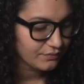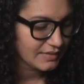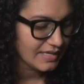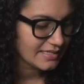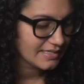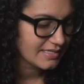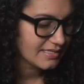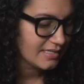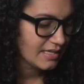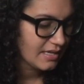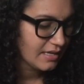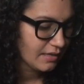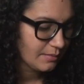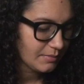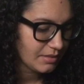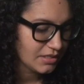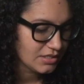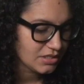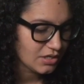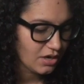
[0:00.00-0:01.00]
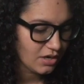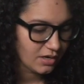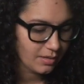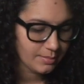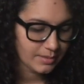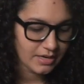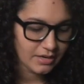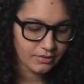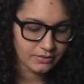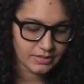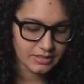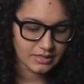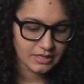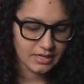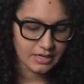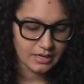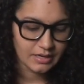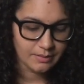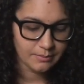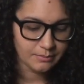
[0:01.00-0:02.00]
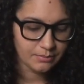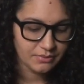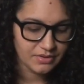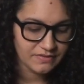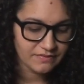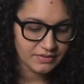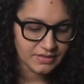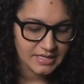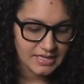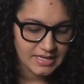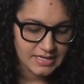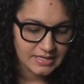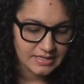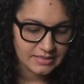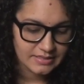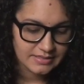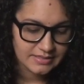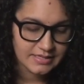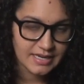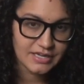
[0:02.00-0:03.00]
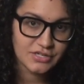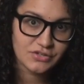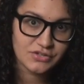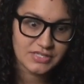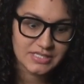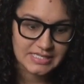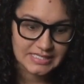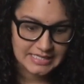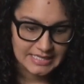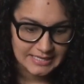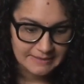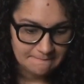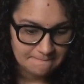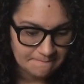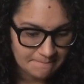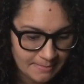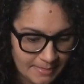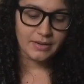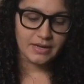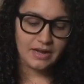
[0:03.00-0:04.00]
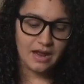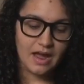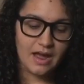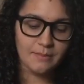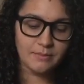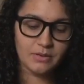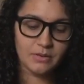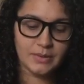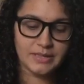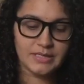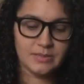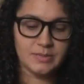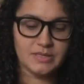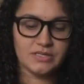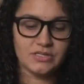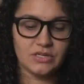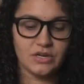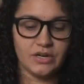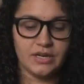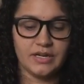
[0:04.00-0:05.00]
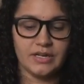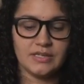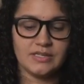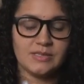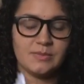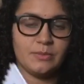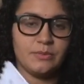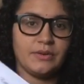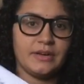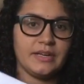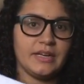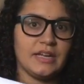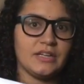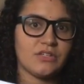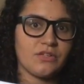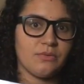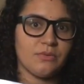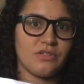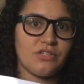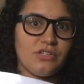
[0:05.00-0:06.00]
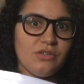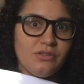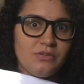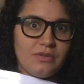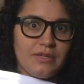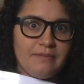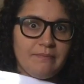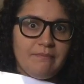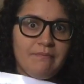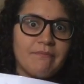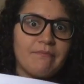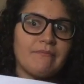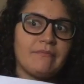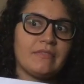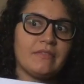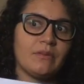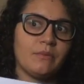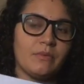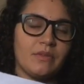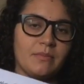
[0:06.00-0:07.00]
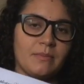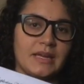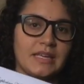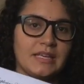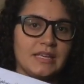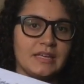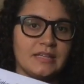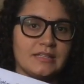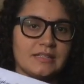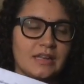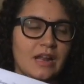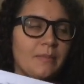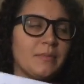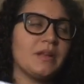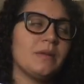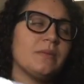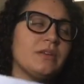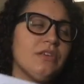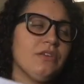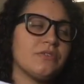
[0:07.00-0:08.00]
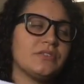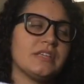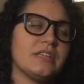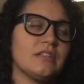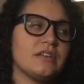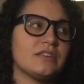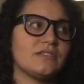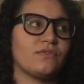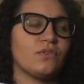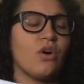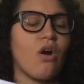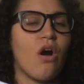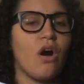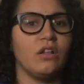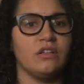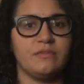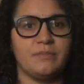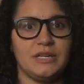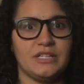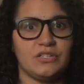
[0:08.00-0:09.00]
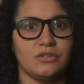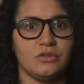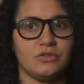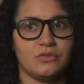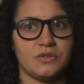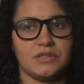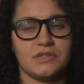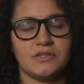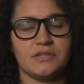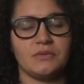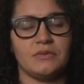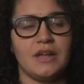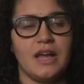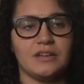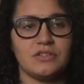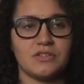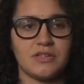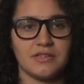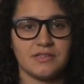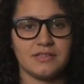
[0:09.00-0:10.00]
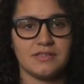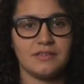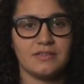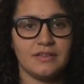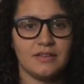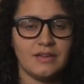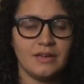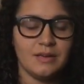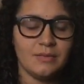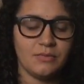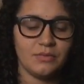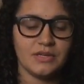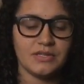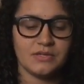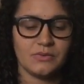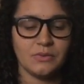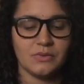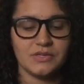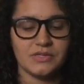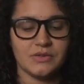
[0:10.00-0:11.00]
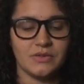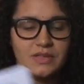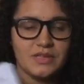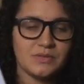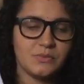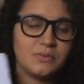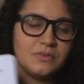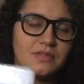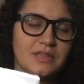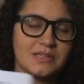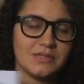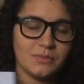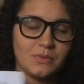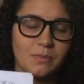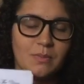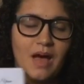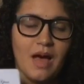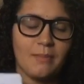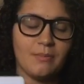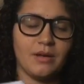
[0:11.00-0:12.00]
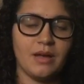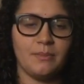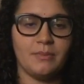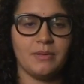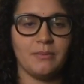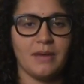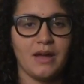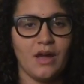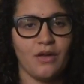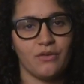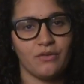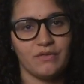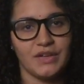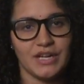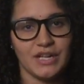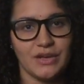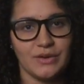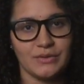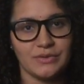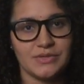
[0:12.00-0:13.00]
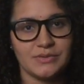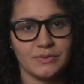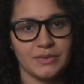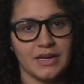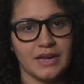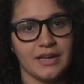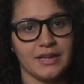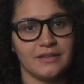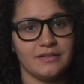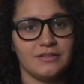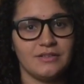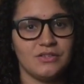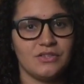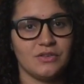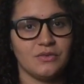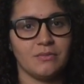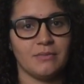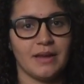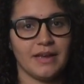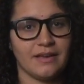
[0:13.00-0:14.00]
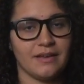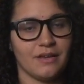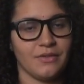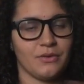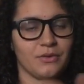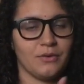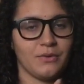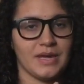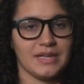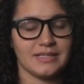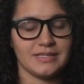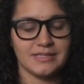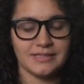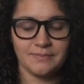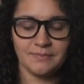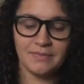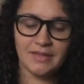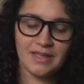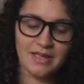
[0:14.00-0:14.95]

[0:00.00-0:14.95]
Next thing I'm going to talk about briefly is nature study. But I'm going to be starting exploring nature with children with my kids. And I'm going to be using this for all of my children, so not just preschool. So this will pop up in my other videos when I do my other grades.